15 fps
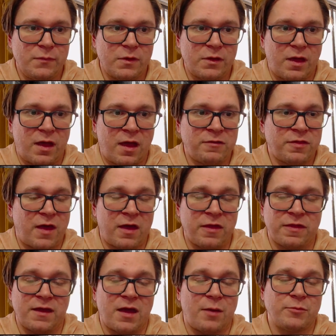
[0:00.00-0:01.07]
I
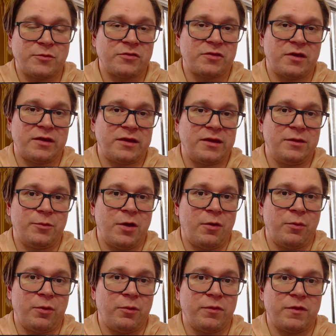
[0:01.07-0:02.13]
think I'm just going to keep
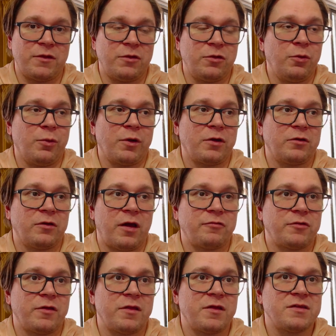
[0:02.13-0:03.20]
going with the New Yorker
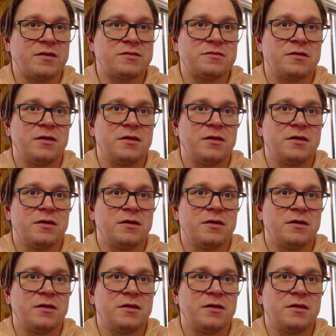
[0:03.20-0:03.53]
after this.